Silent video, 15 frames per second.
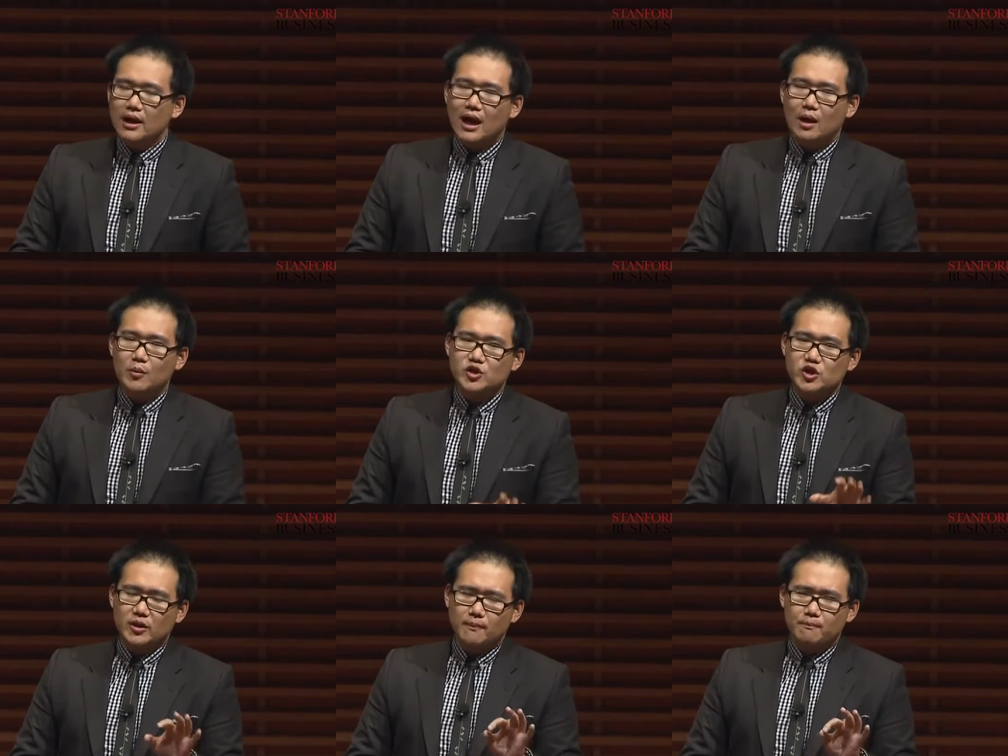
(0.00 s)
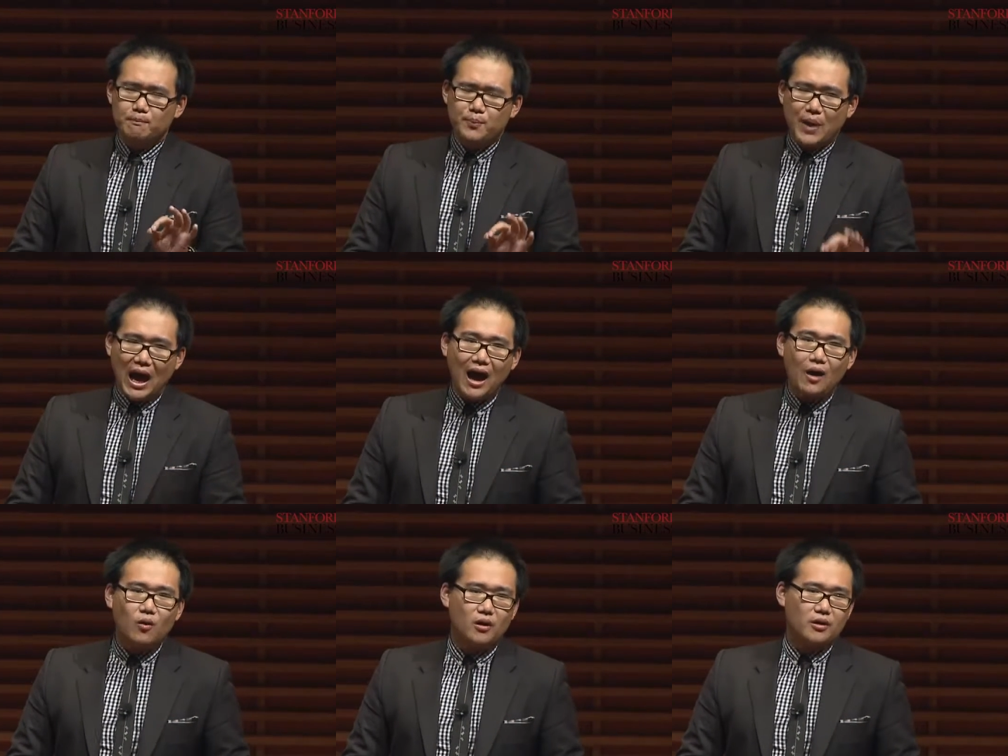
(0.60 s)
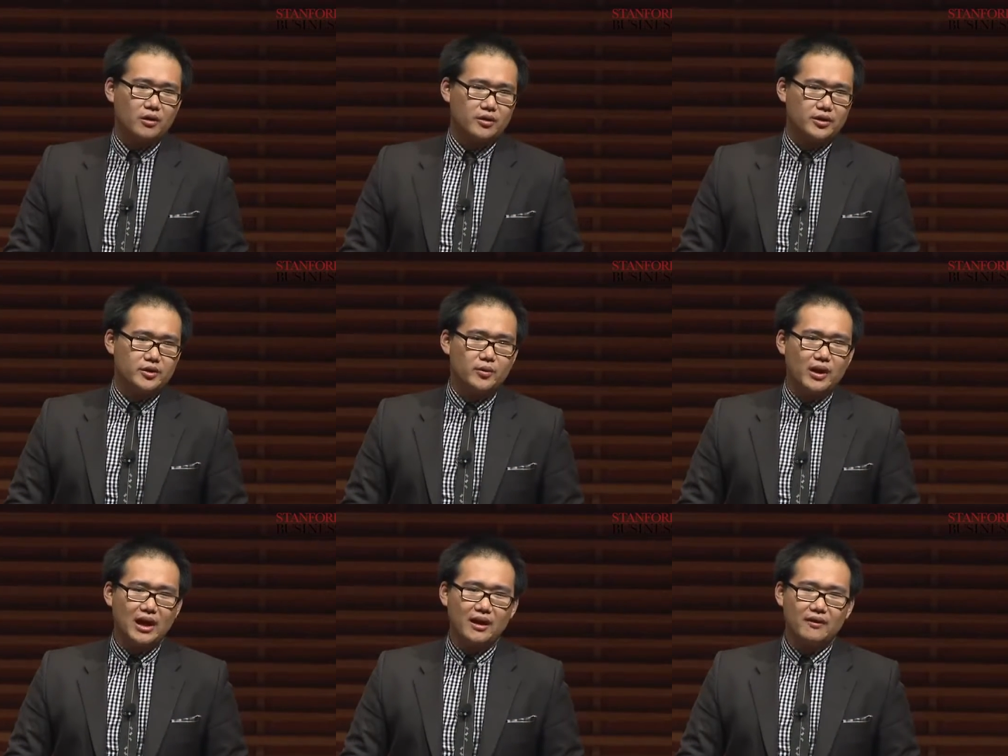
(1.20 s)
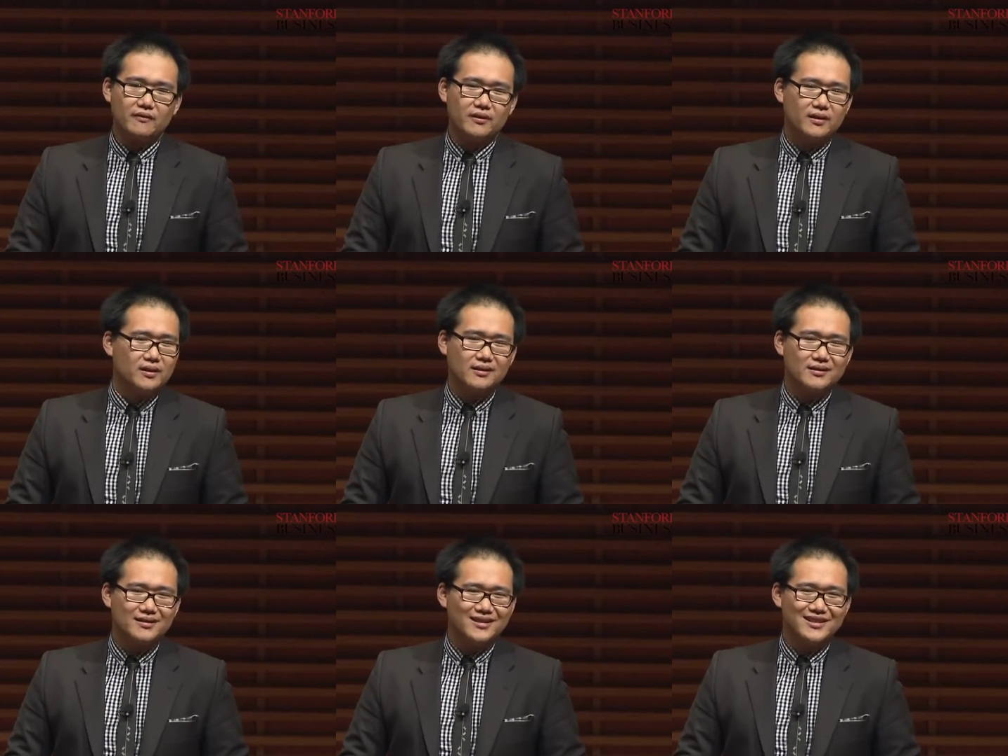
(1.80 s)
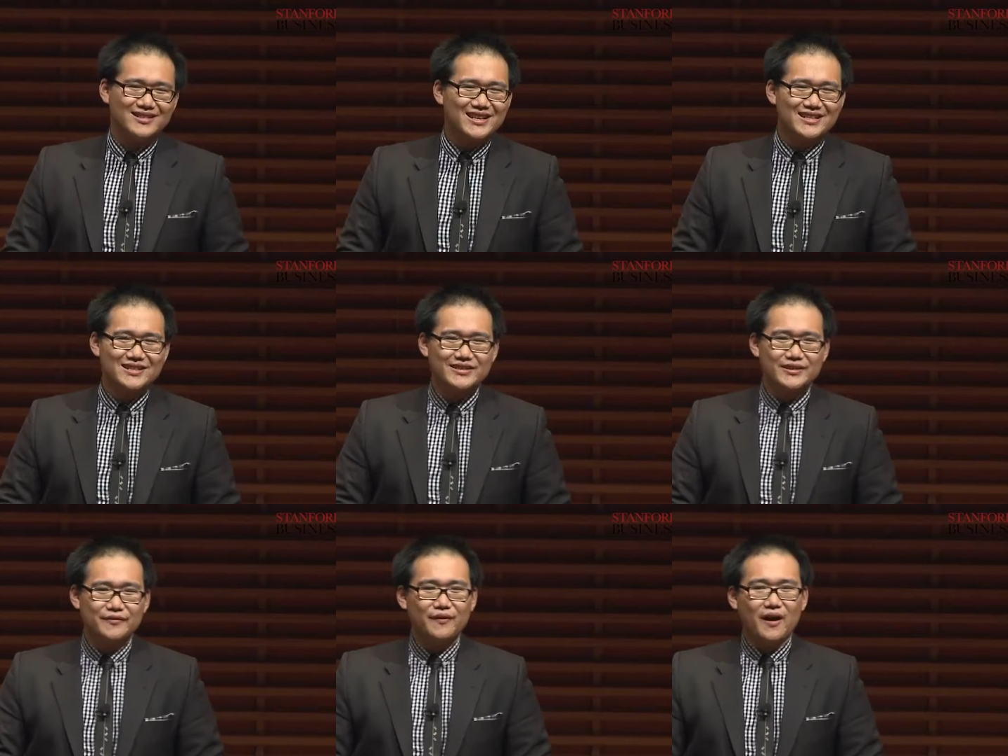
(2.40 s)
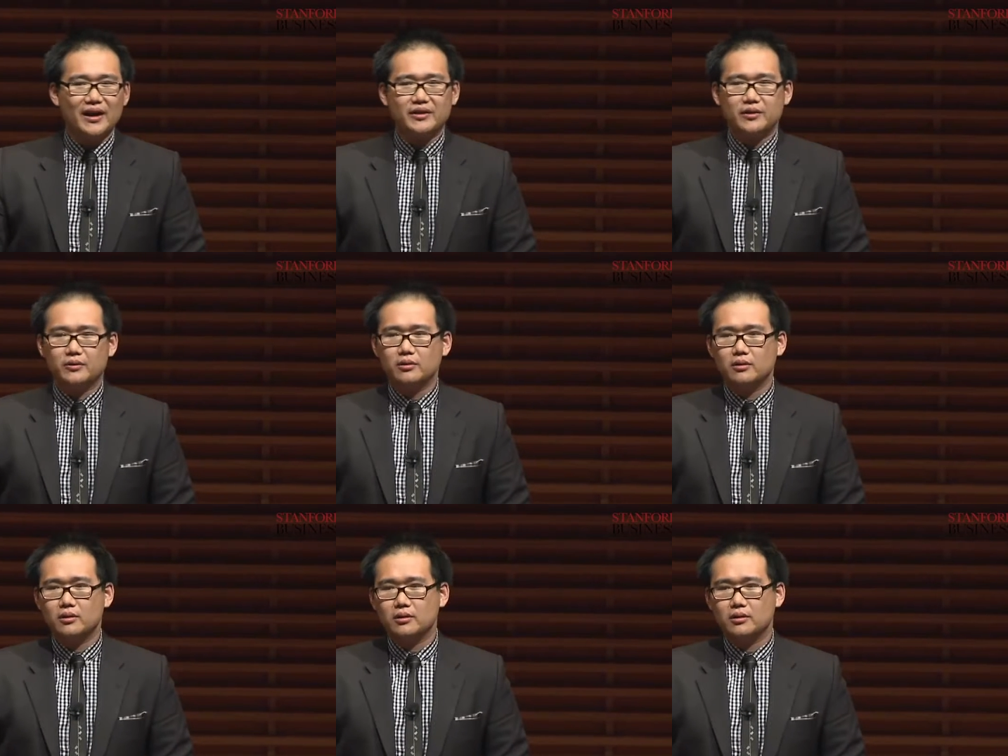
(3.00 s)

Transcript: How much power you have doesn't define you,